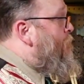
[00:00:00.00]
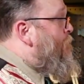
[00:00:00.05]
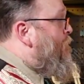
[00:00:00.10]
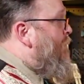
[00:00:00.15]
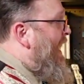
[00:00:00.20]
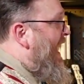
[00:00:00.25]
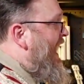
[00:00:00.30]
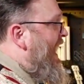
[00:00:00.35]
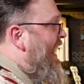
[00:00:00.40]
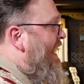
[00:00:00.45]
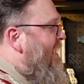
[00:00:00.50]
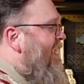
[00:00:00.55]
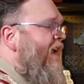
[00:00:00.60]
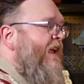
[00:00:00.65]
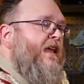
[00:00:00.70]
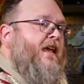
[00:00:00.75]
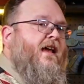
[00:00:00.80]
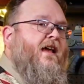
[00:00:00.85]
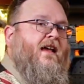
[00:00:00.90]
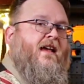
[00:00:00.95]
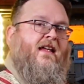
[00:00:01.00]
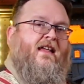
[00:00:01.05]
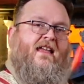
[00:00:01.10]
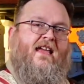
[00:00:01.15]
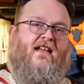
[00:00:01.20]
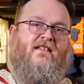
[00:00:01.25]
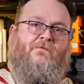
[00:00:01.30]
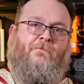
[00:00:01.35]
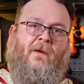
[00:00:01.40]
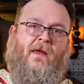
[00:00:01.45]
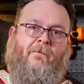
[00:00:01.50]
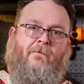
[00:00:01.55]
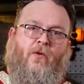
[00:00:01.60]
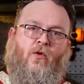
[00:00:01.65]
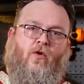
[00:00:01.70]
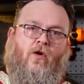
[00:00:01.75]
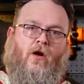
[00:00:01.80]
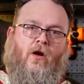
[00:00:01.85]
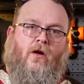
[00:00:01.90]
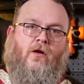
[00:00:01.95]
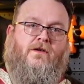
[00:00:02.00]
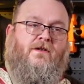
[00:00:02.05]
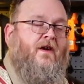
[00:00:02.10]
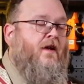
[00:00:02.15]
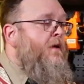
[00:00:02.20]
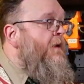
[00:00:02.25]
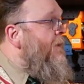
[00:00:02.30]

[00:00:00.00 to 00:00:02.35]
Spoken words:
Panic gets people hurt.